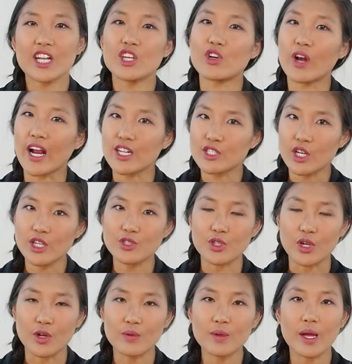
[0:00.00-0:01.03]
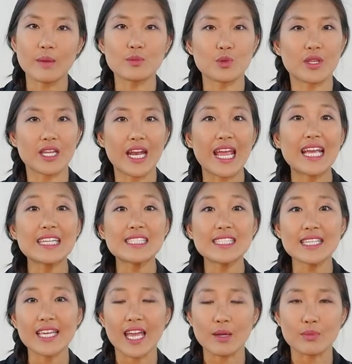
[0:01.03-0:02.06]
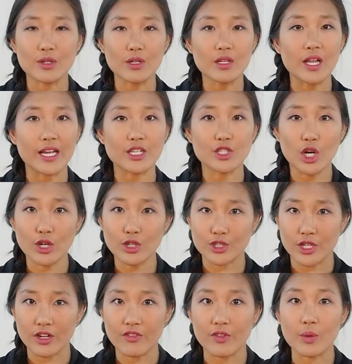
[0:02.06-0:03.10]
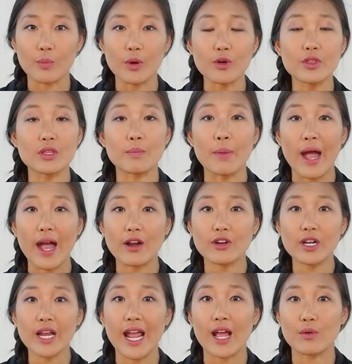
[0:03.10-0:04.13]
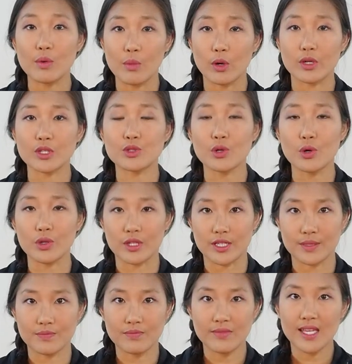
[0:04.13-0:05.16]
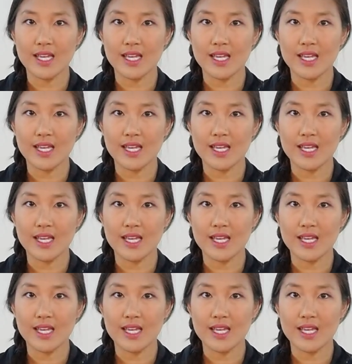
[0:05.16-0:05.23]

Your X-Star drone comes with an AC cable and charger for both the battery and remote controller.